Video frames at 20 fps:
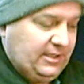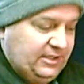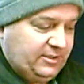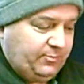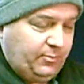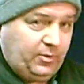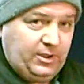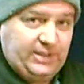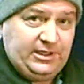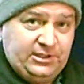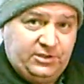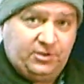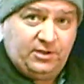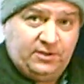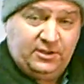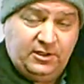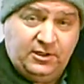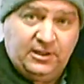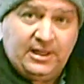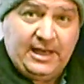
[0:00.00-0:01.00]
that is placed
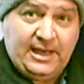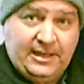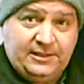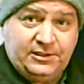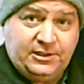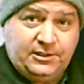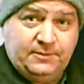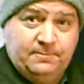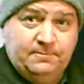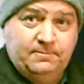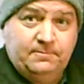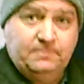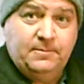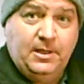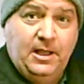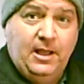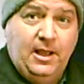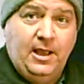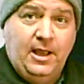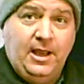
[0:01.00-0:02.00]
on the glass,
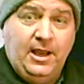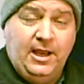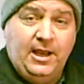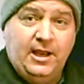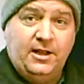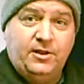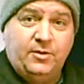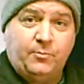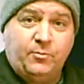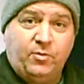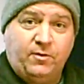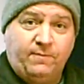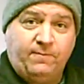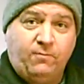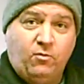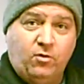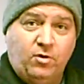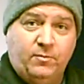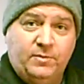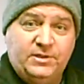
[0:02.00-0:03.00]
and the
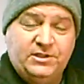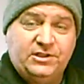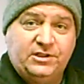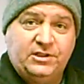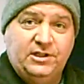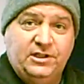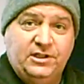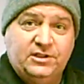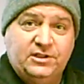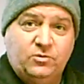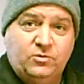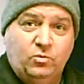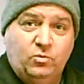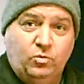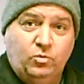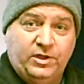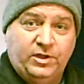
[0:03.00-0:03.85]
performance is